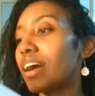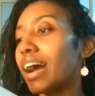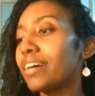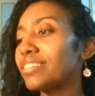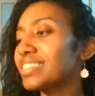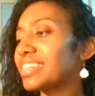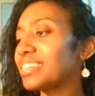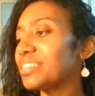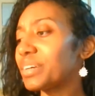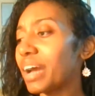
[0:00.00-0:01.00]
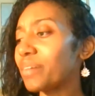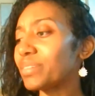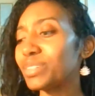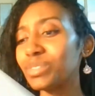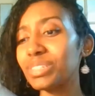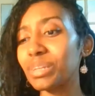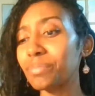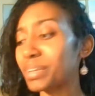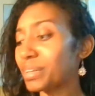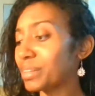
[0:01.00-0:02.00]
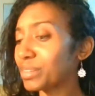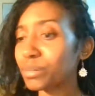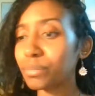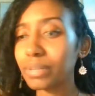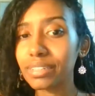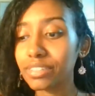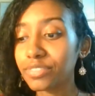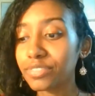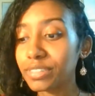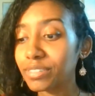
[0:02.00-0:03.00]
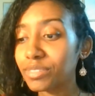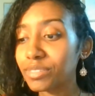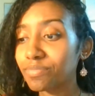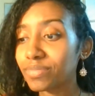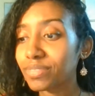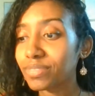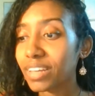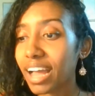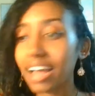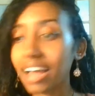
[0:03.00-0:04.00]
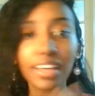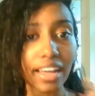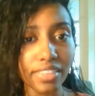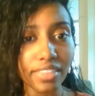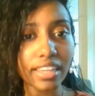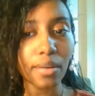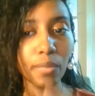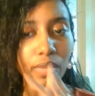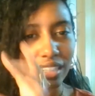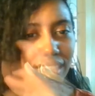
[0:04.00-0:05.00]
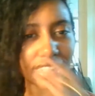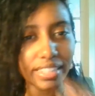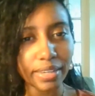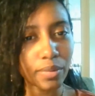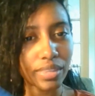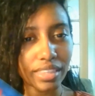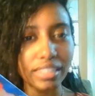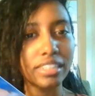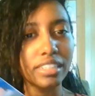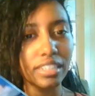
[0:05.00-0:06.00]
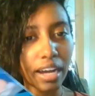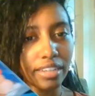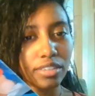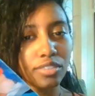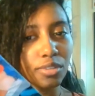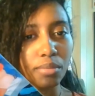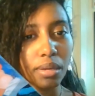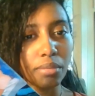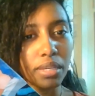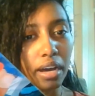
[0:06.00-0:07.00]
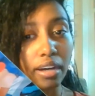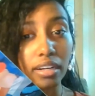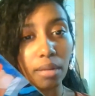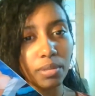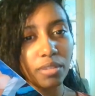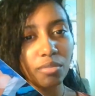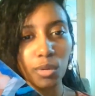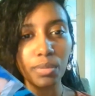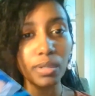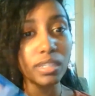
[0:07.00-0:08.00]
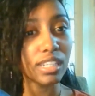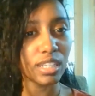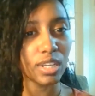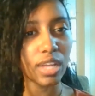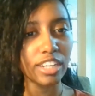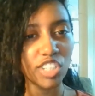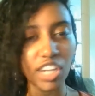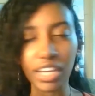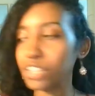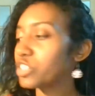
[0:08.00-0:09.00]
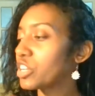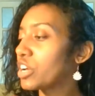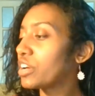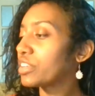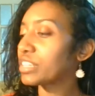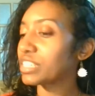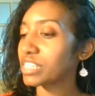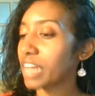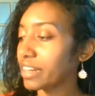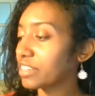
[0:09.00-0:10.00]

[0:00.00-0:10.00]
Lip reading: I was like, you know what, I want to do something a little bit different. I think I want to stick with this style for maybe a couple of more books until I change the style